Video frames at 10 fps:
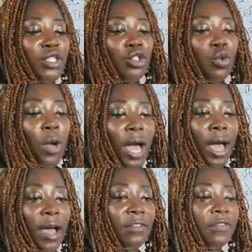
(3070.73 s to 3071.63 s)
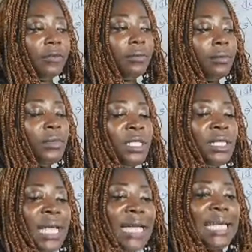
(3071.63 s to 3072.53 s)
you have
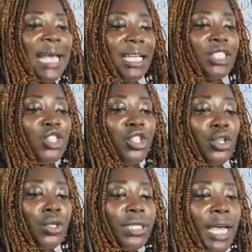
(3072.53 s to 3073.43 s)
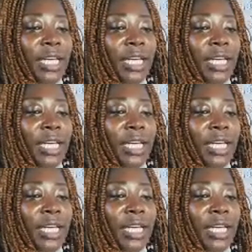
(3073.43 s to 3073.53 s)
that has yielded